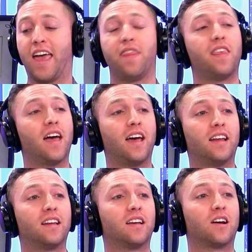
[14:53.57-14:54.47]
and
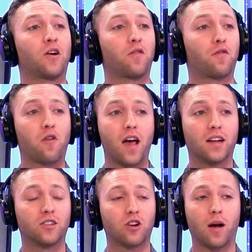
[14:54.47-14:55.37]
then her
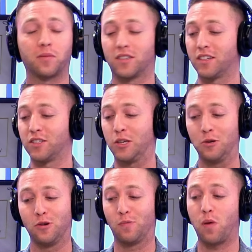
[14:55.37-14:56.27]
friend drops this
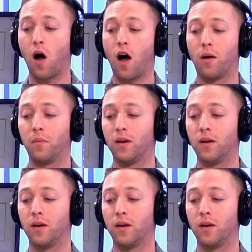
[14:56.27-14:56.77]
huge bomb